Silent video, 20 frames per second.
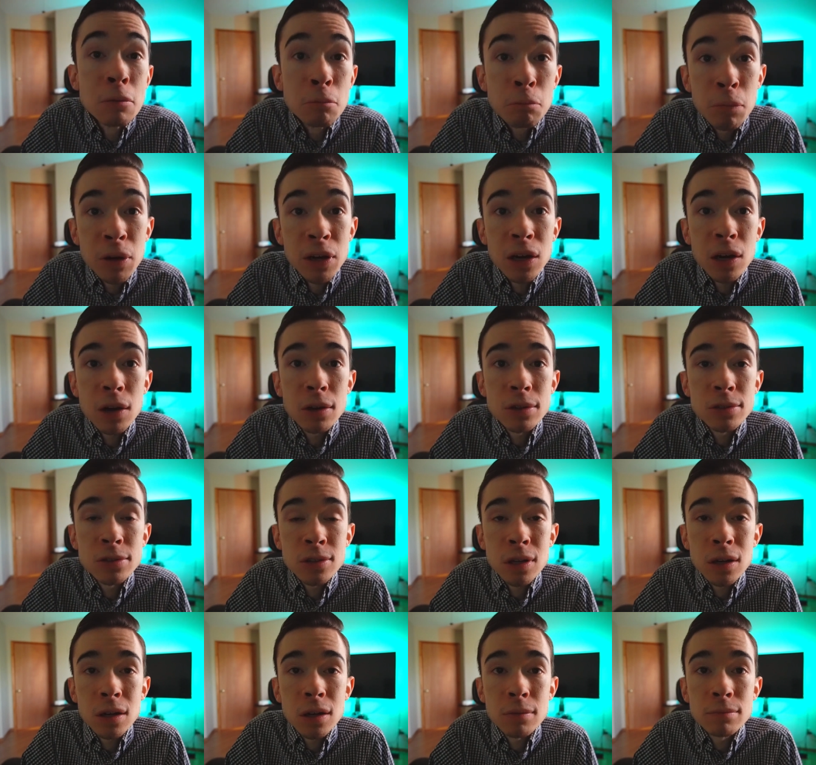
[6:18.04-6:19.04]
because
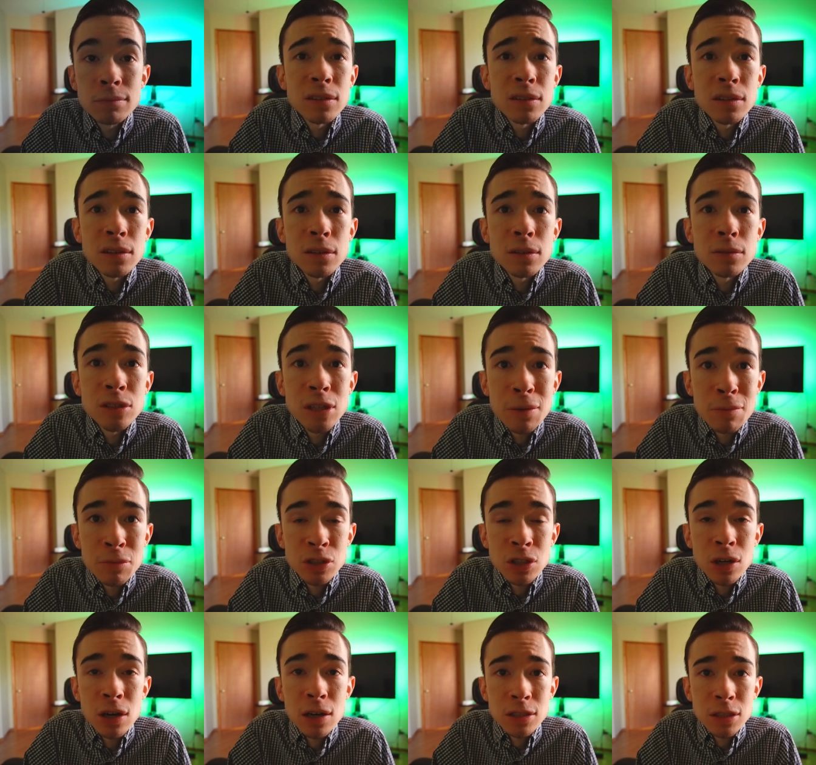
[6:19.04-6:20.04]
uh, the
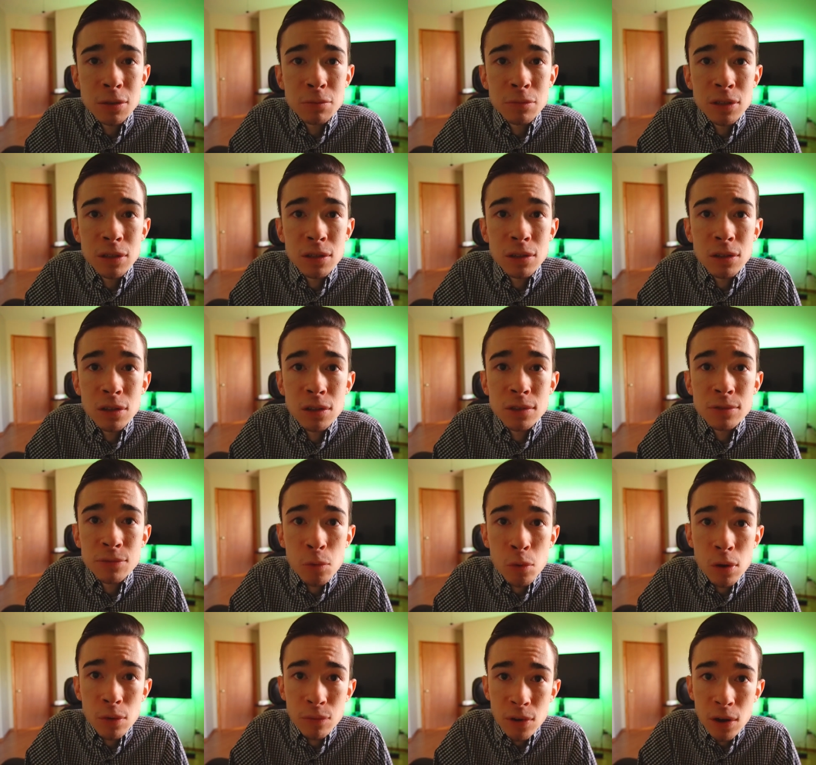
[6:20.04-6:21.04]
temperature has to be at least
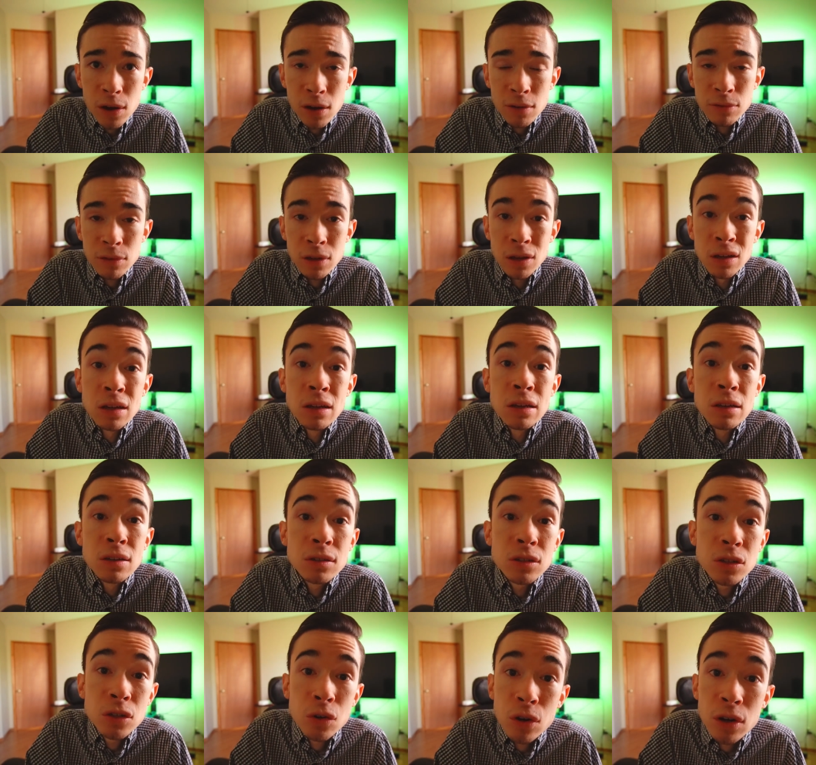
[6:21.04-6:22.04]
45
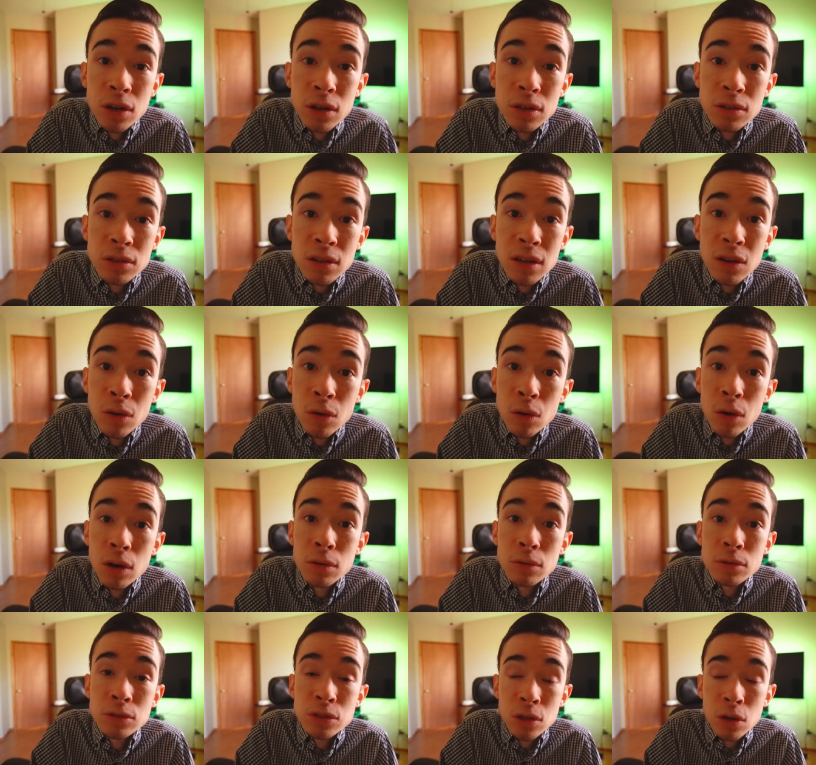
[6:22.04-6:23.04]
degrees.
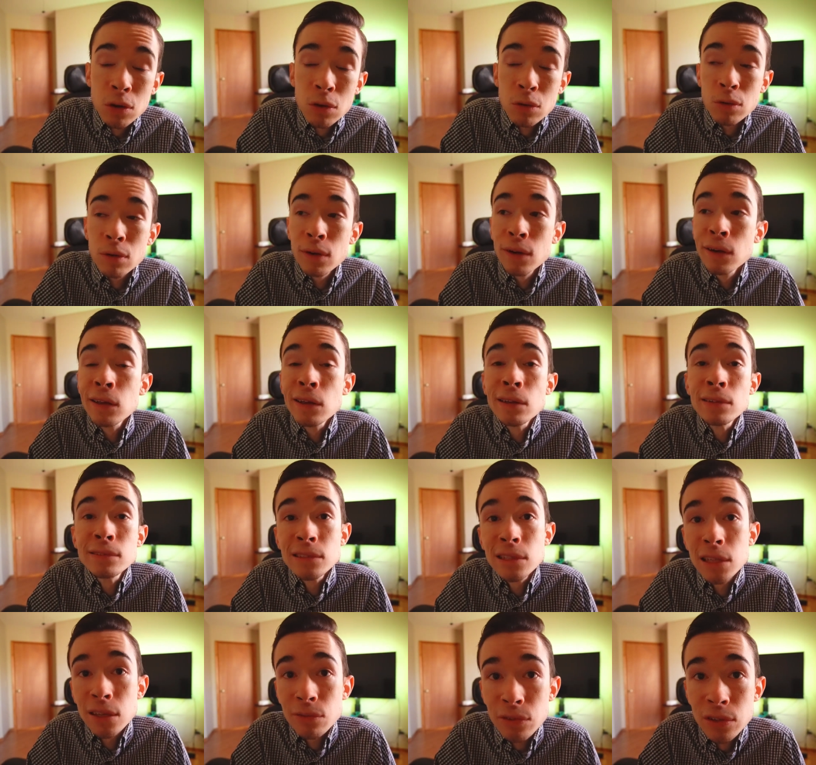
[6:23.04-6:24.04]
So
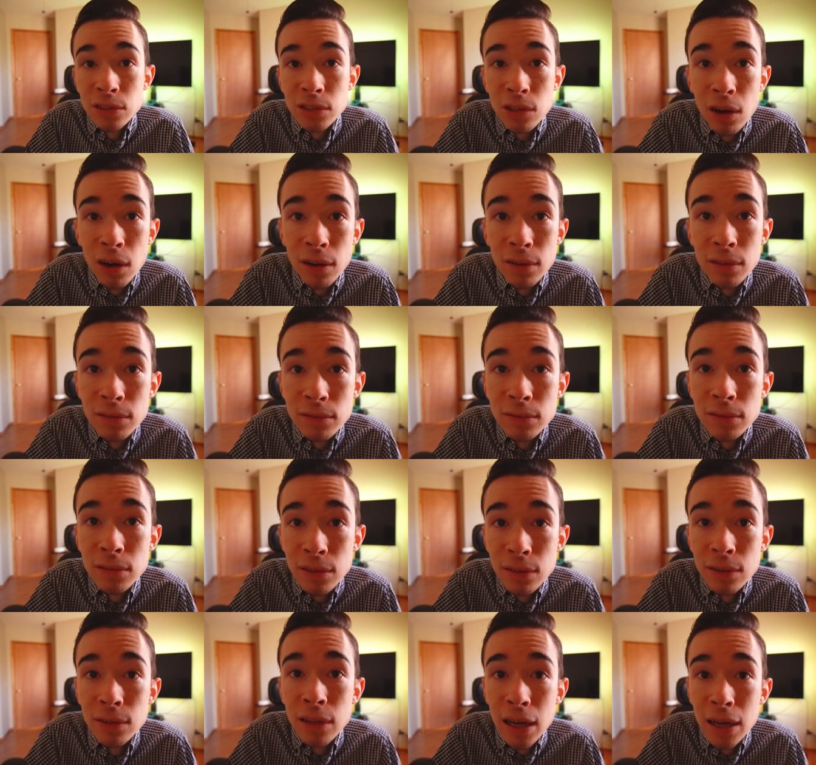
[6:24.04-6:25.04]
if it's not
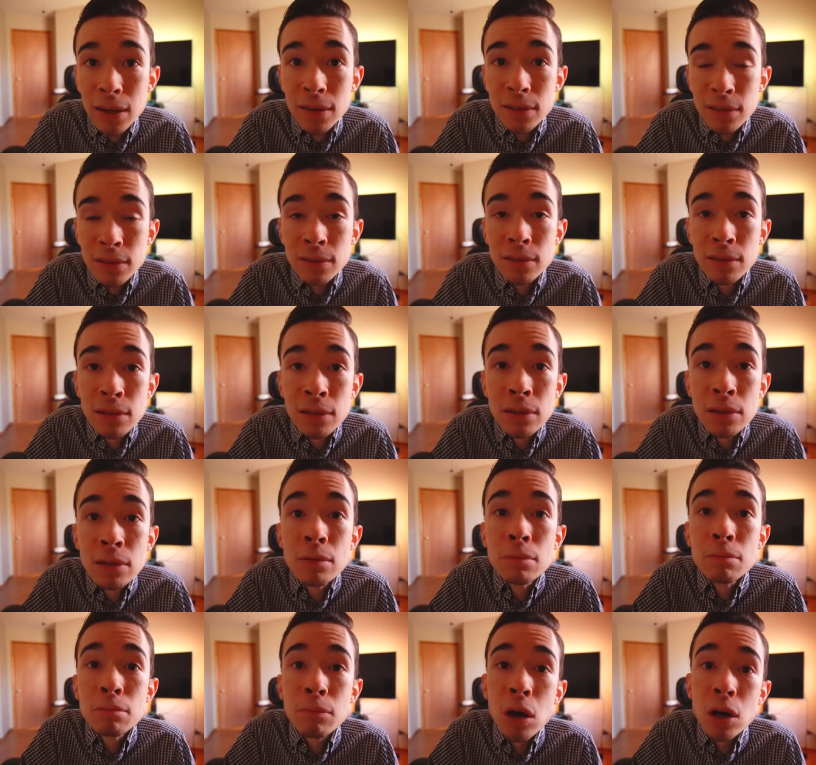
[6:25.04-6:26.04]
that
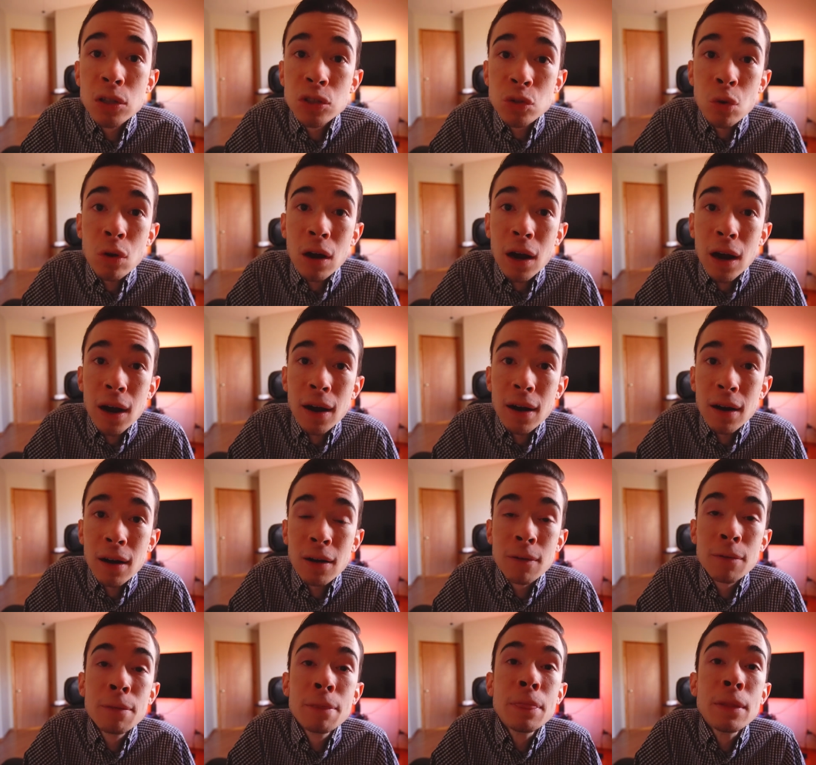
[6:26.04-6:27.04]
much or
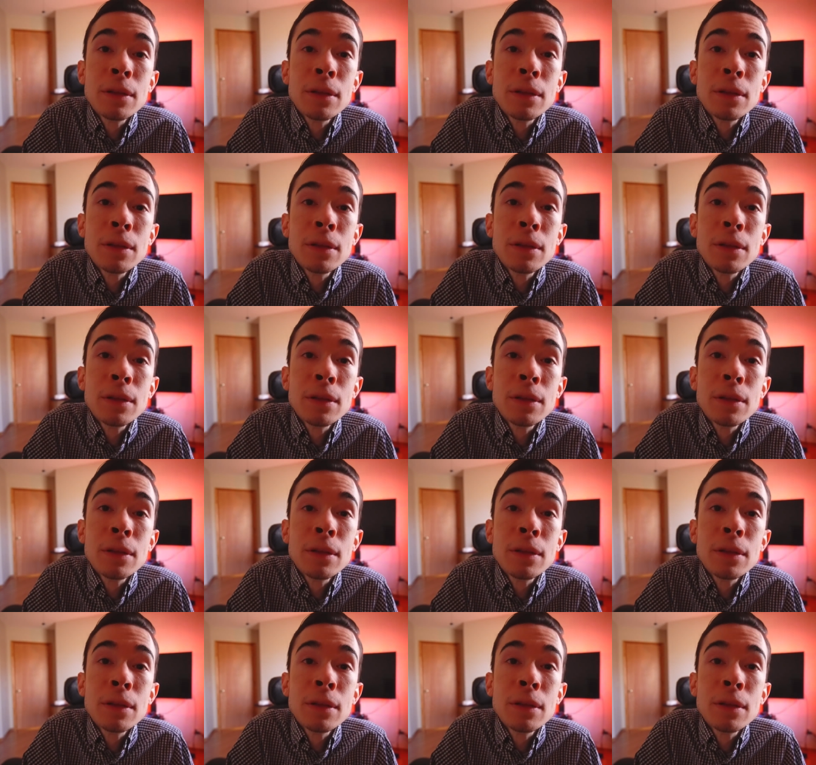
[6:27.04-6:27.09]
higher,